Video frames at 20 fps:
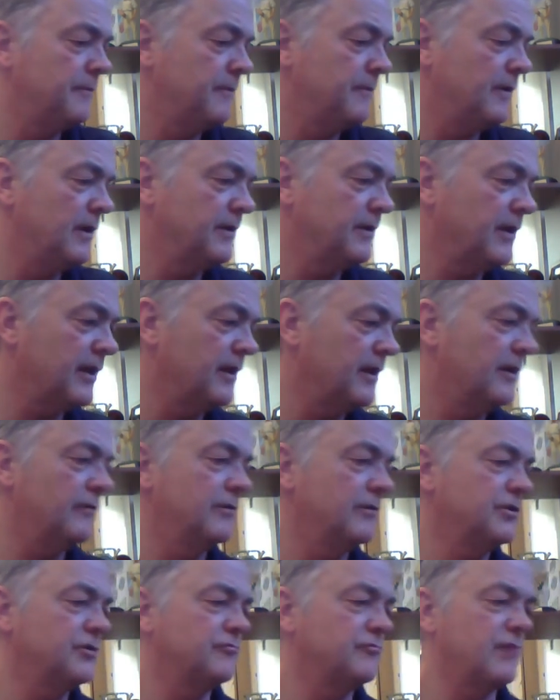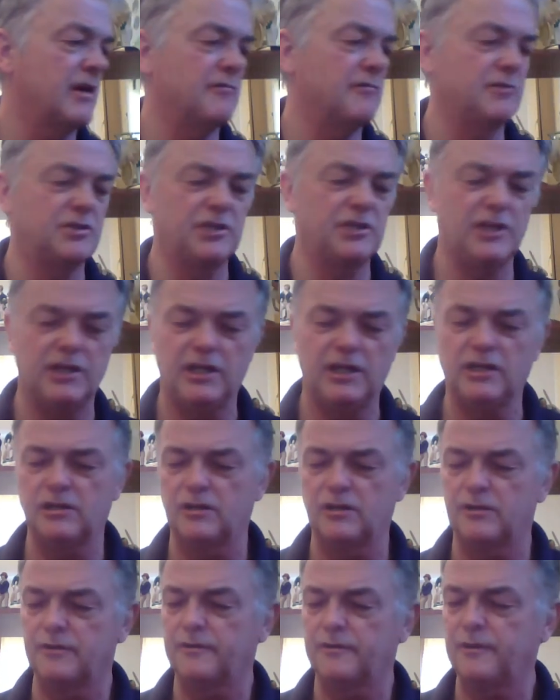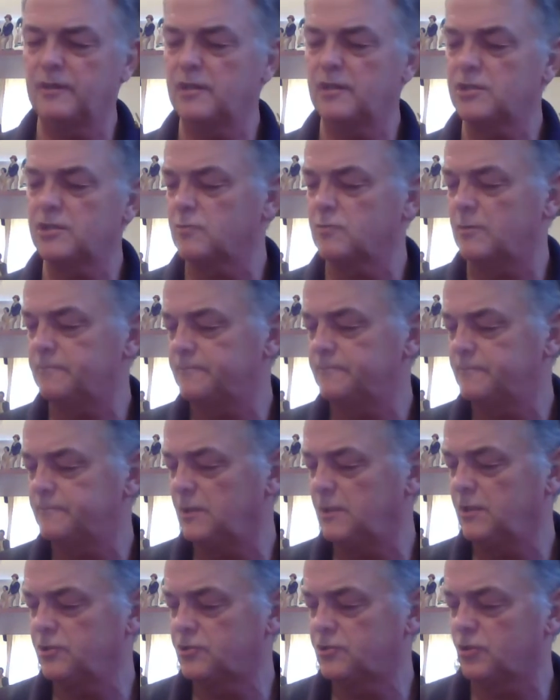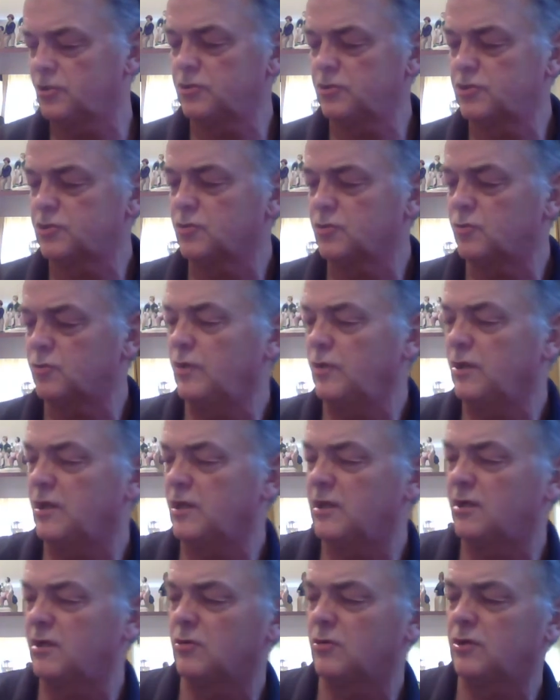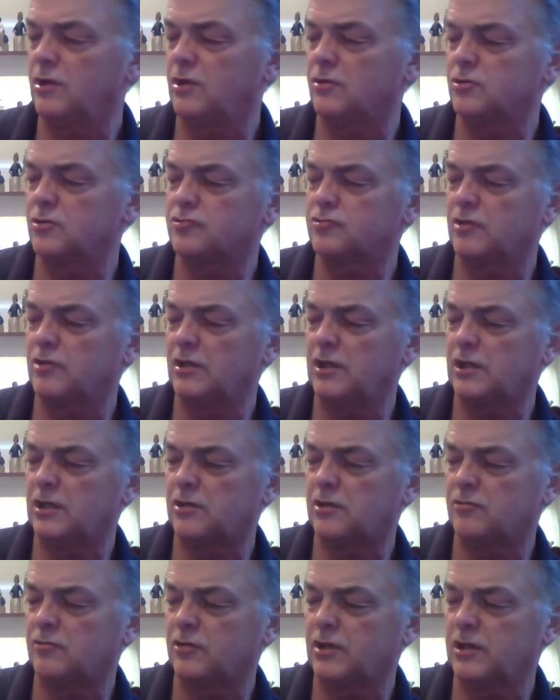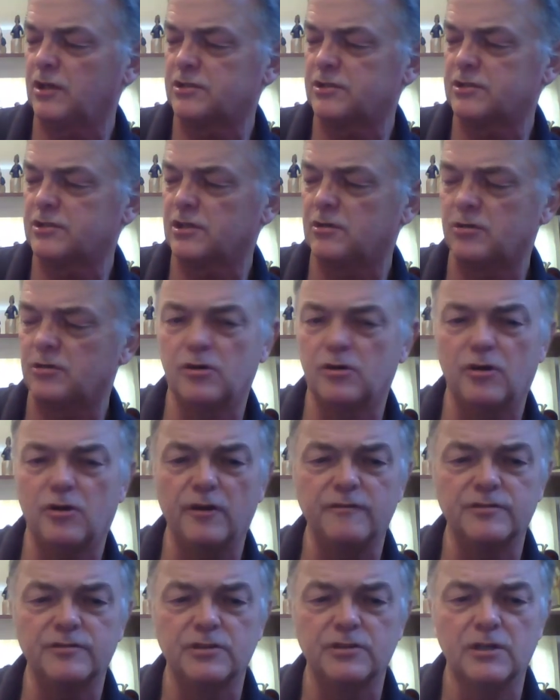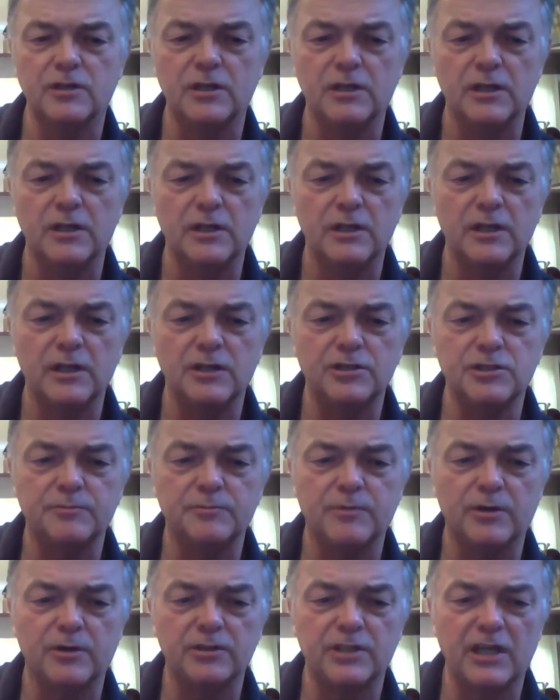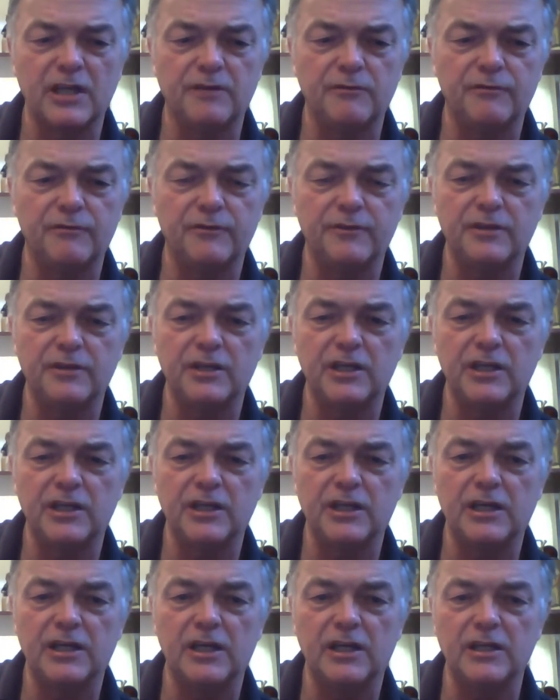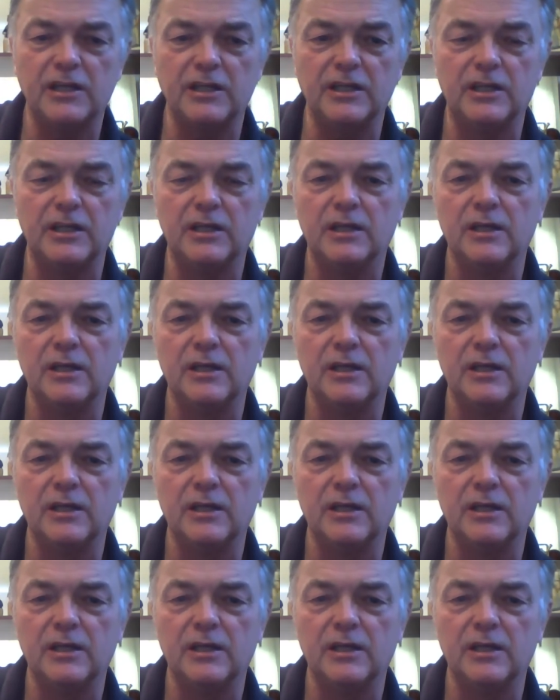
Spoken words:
It's a rarity in England, I think, this one. Inside Story, Unlocking Australian Cricket's Archives. This is by David Frith and Gideon Haigh.